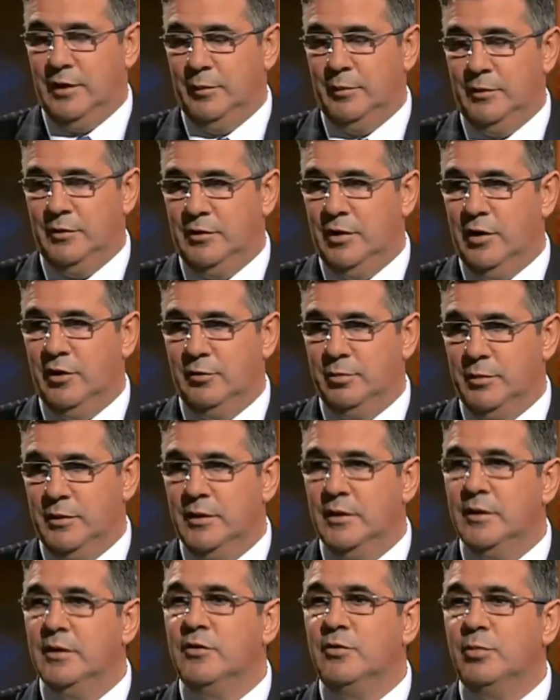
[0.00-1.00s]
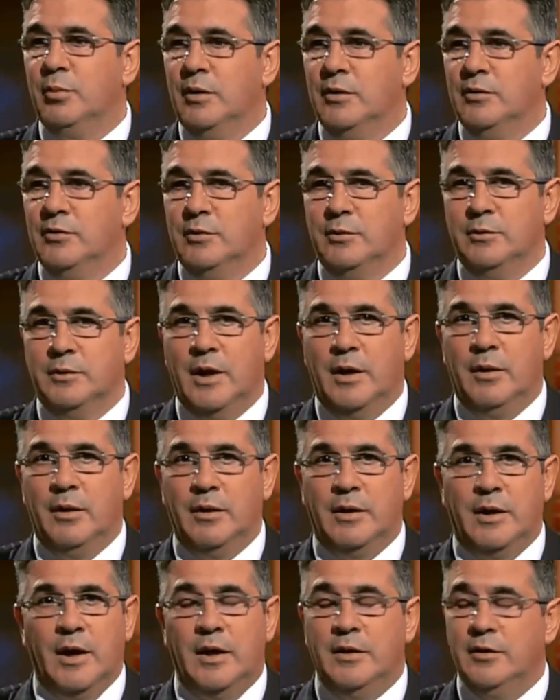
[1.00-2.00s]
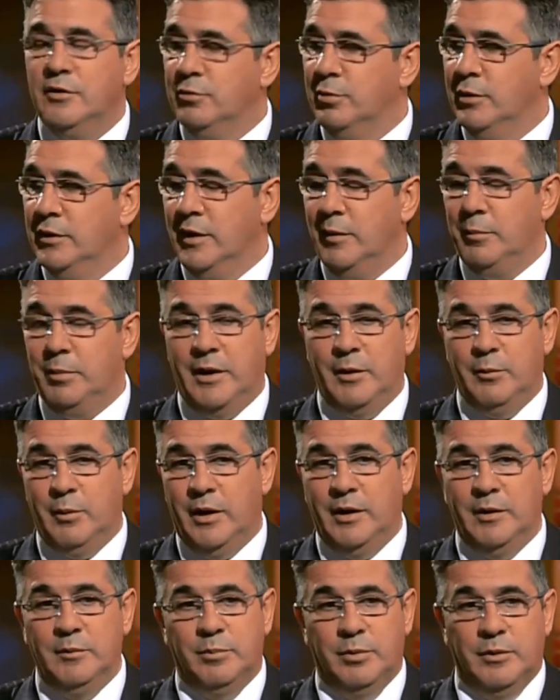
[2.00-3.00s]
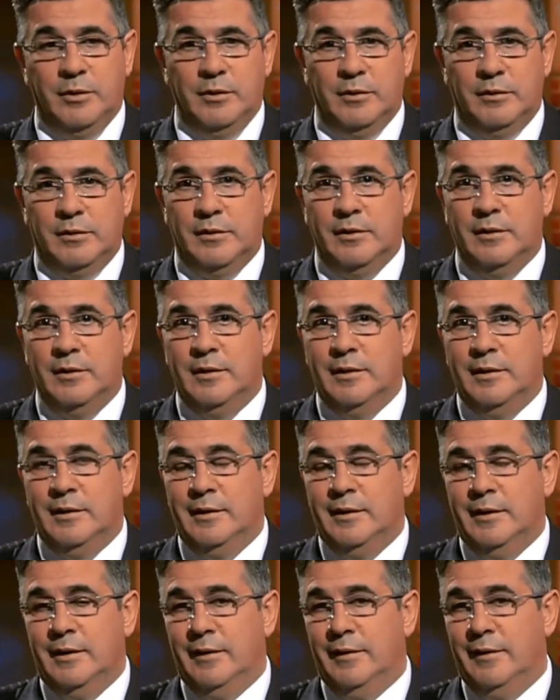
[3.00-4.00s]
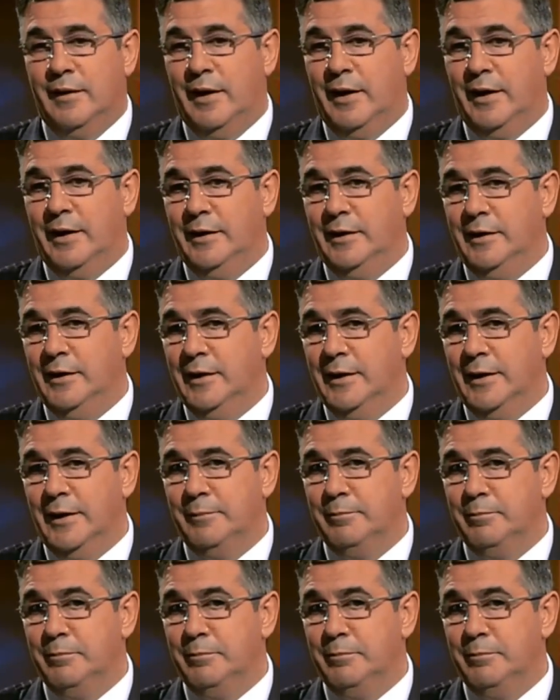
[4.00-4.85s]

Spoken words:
something tells me that the Swans will go okay this week. They play well in Perth. They